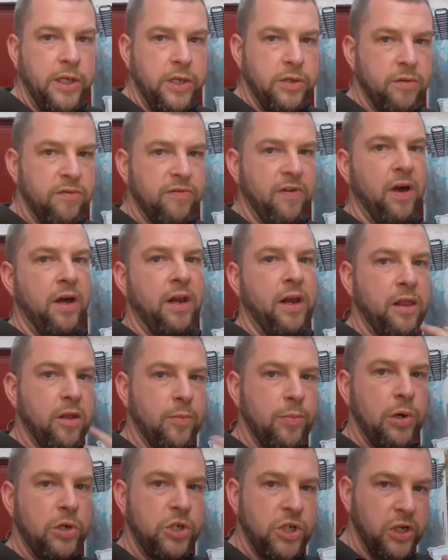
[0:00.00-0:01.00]
you can find other
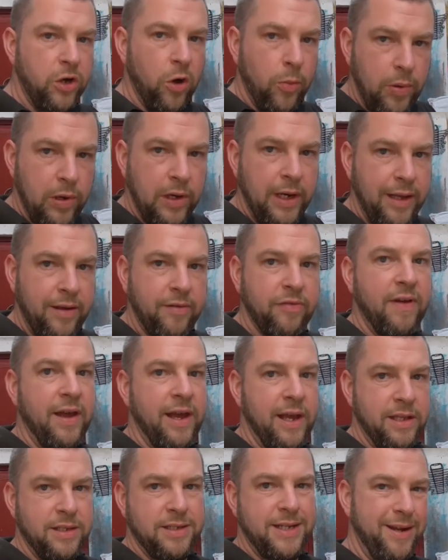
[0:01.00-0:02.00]
pushing or pulling
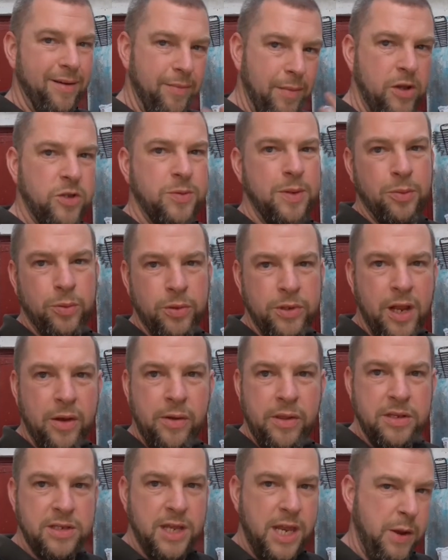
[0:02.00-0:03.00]
fans. Now, most people will know
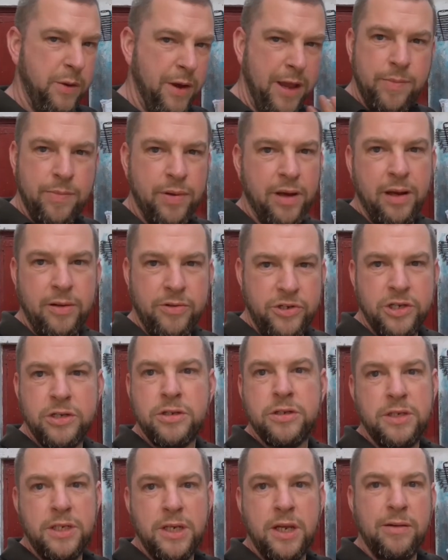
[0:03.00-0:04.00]
this anyway, but I'll
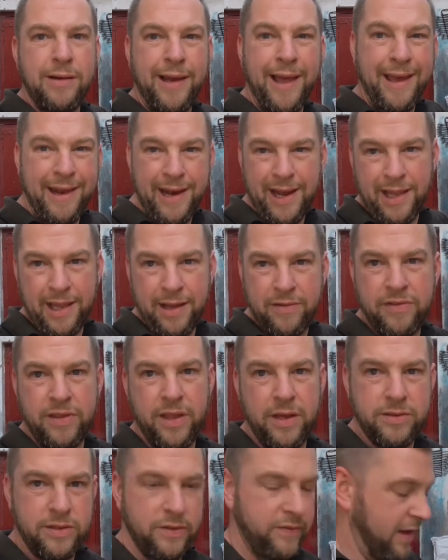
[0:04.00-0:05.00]
just, lay it out there for
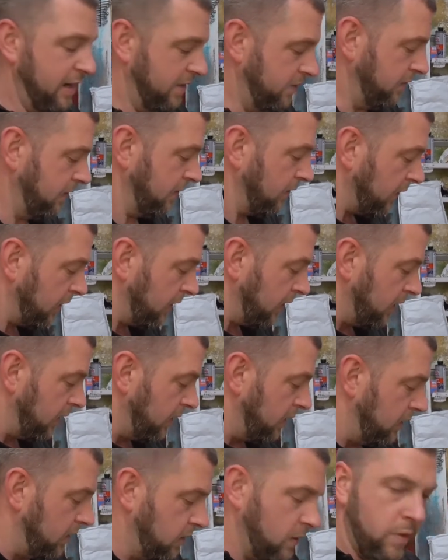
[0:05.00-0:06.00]
those that don't.
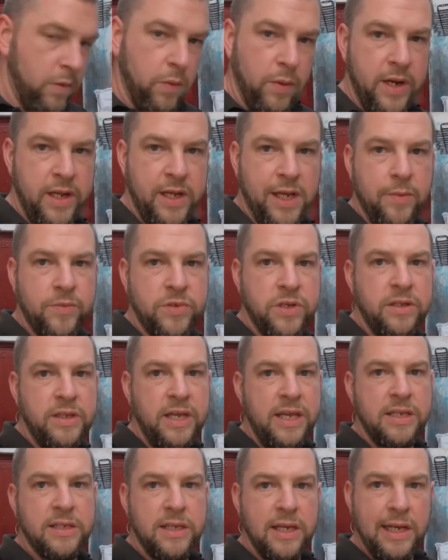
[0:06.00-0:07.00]
When it comes to
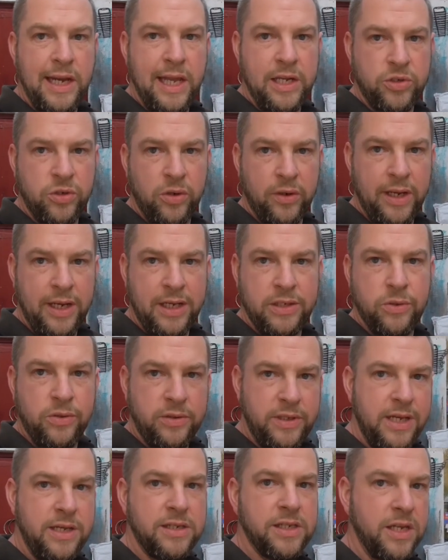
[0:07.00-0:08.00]
DC electronics or
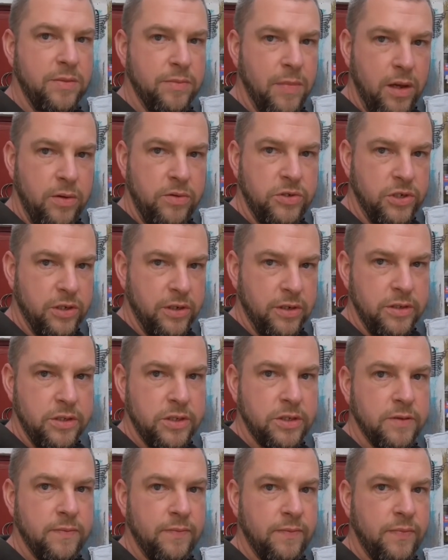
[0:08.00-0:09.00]
DC
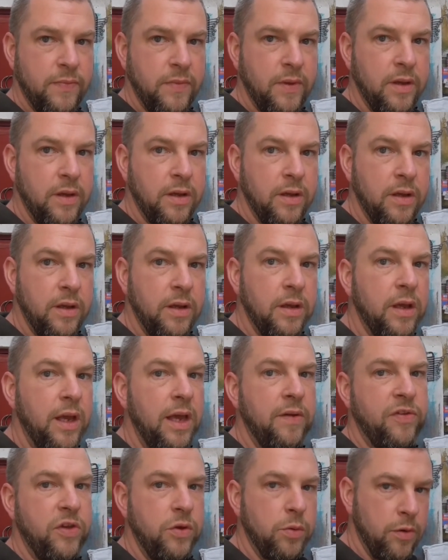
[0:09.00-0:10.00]
motors,
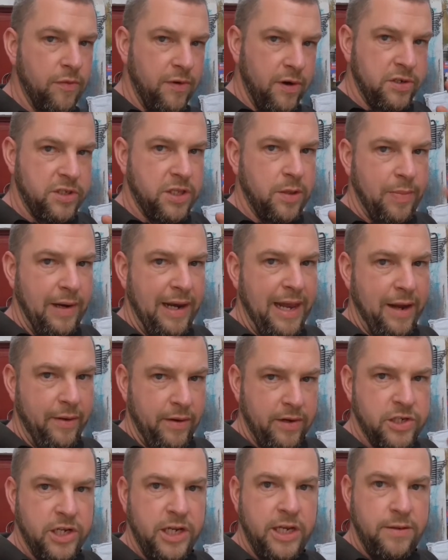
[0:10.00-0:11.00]
if you reverse the
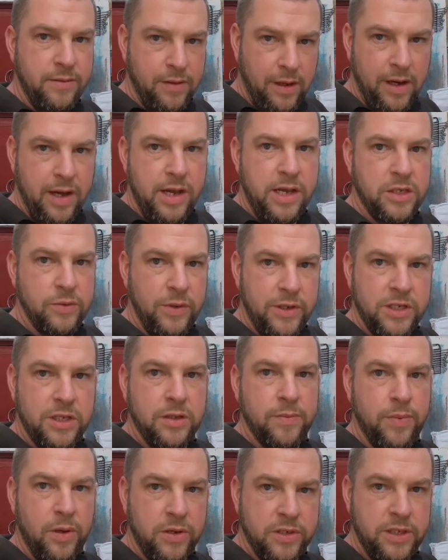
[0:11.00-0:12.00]
polarity, i.e. switch
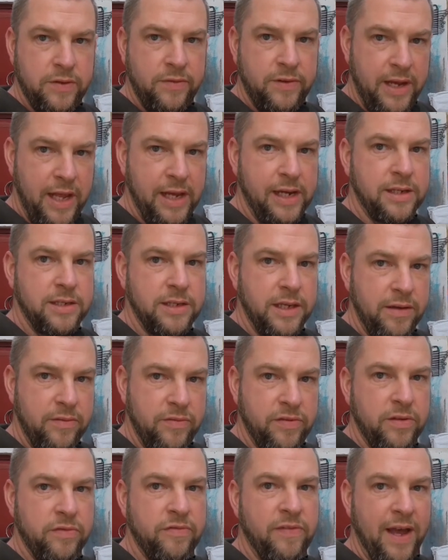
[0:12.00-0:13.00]
the positive and
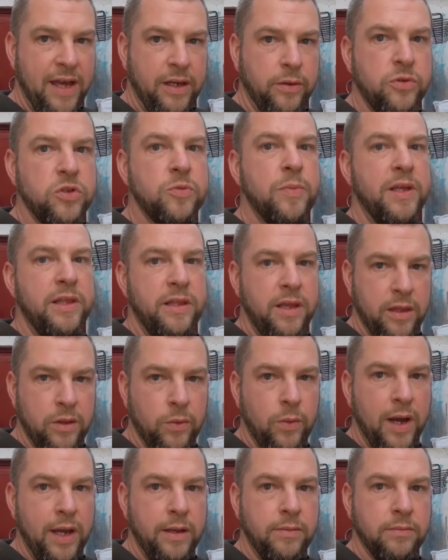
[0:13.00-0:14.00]
negative, the fan will spin the other
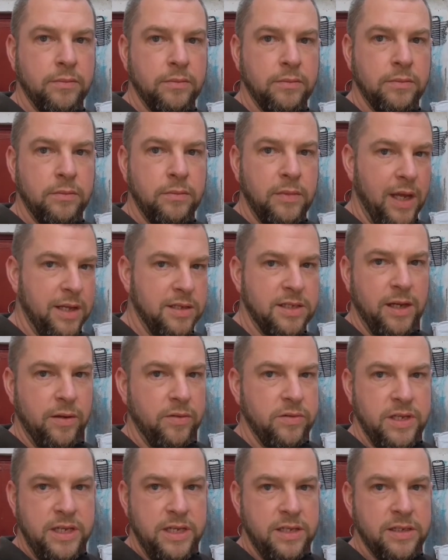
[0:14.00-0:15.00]
way. That's how
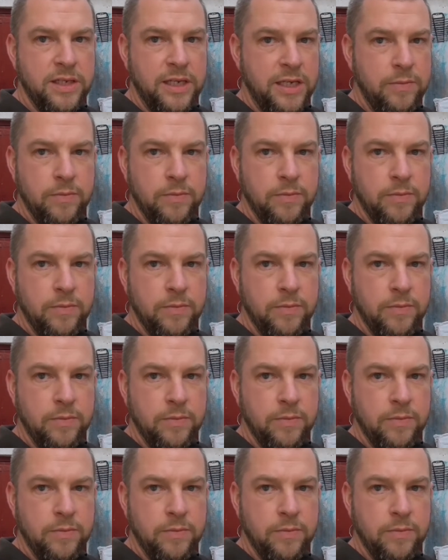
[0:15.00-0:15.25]
DC